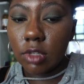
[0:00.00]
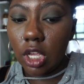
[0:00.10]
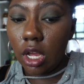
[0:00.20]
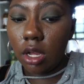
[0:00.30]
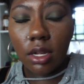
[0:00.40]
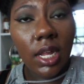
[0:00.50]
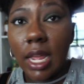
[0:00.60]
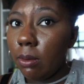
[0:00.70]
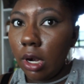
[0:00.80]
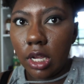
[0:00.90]
y'all, it
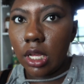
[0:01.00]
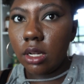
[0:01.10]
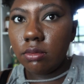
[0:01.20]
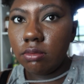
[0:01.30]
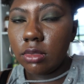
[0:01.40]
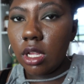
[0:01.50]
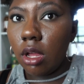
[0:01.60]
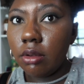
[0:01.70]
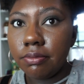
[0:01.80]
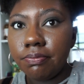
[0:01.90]
ain't working.
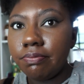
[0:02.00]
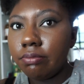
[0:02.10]
So